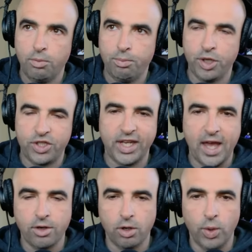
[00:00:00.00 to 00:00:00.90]
put
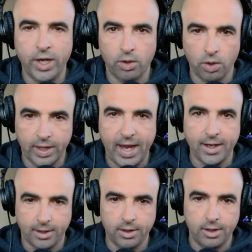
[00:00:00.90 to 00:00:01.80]
together a winner
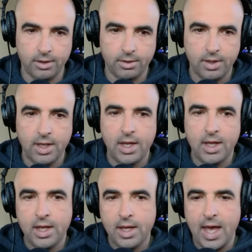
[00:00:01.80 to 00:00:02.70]
organically.
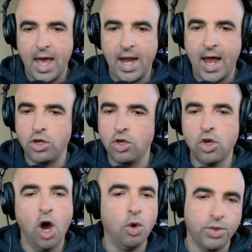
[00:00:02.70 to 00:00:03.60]
And I
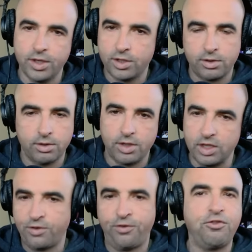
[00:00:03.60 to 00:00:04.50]
know this
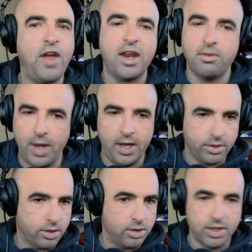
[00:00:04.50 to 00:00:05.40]
fan
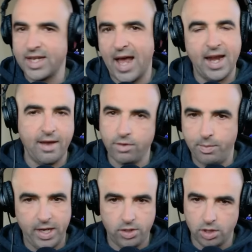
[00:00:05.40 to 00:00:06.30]
base does not have the
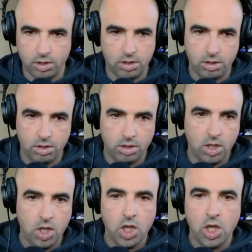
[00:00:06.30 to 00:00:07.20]
patience.
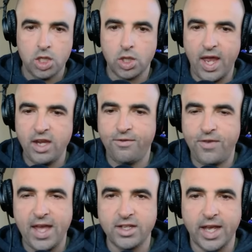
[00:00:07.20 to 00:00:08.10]
So any
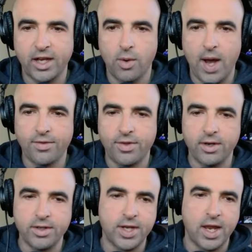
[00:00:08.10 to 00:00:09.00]
fans that go out there
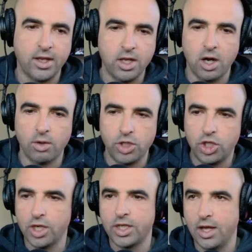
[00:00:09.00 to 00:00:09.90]
and say, we
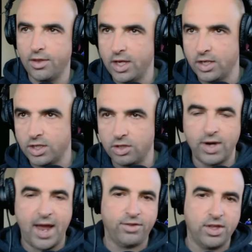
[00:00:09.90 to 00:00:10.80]
should have done this and
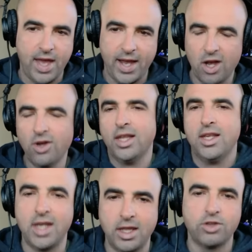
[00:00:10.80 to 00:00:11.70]
drafted that. Okay,
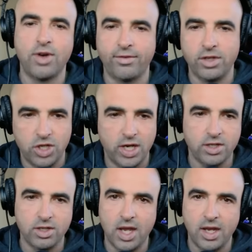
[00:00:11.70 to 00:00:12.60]
let's say they drafted
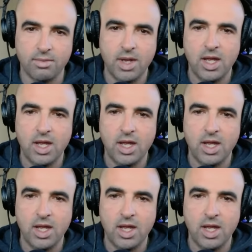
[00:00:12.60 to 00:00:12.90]
Jason Tatum.